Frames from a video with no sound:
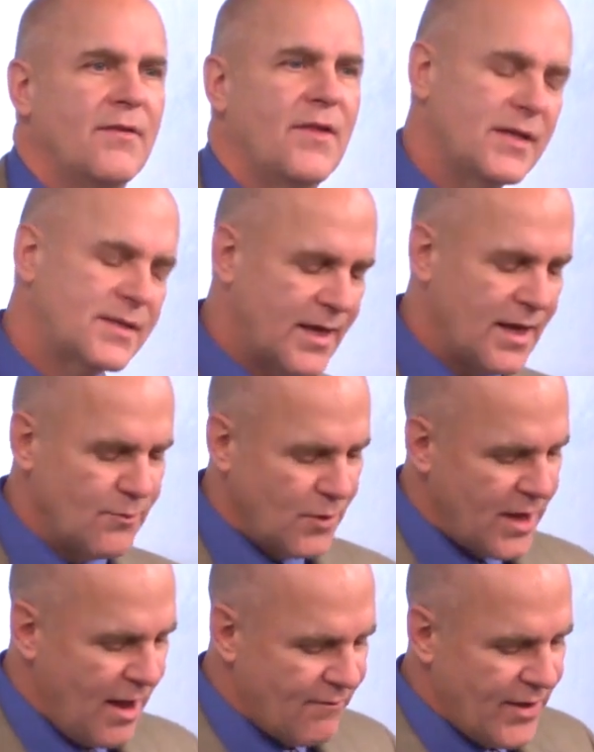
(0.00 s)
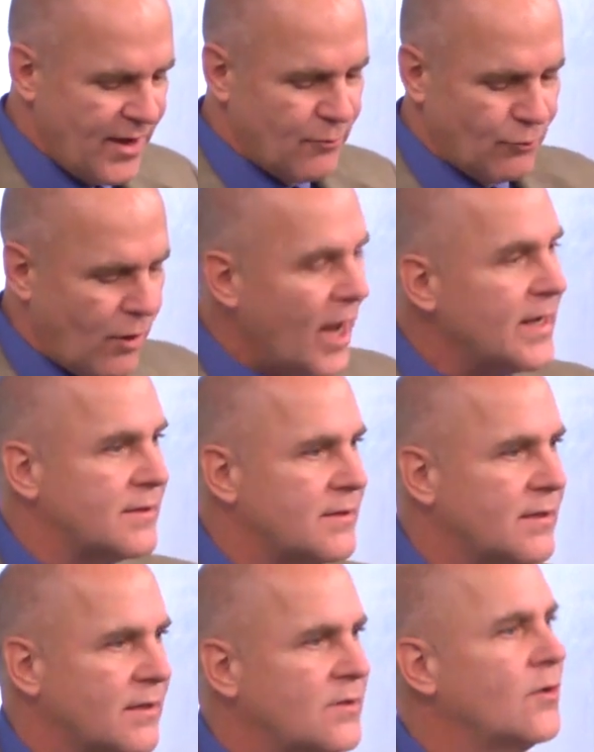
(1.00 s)
They said we have a
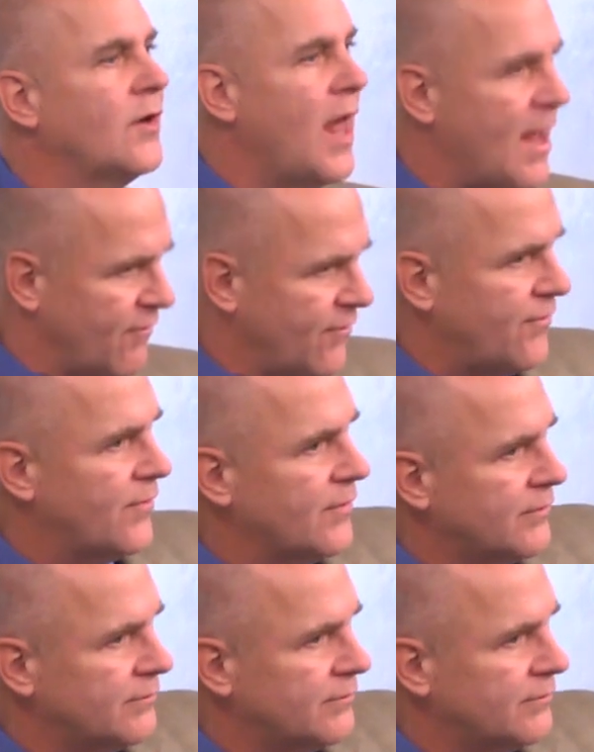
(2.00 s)
right to life.